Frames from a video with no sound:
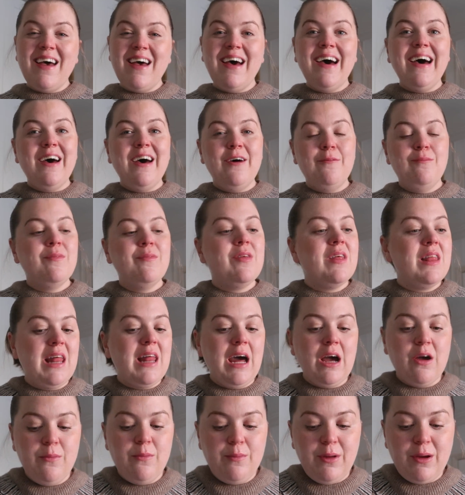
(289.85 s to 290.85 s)

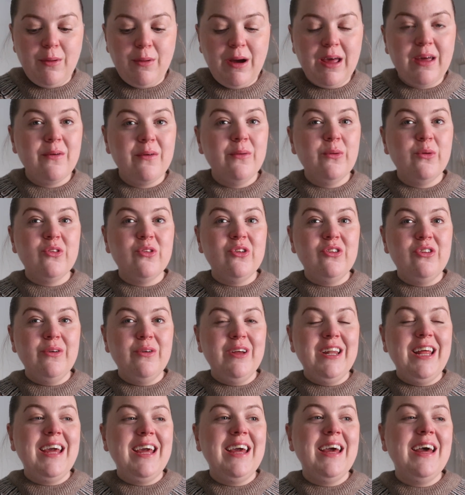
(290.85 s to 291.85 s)
That could be quite cool to do
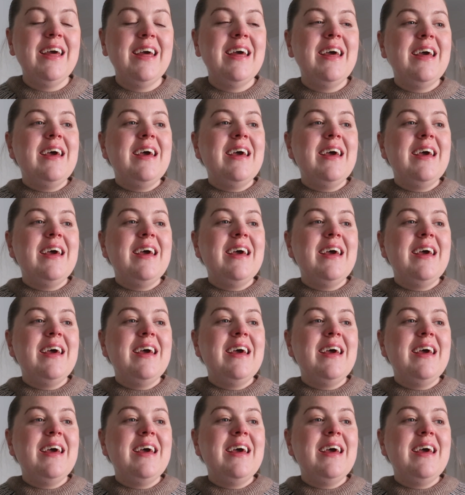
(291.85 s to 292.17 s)
in here.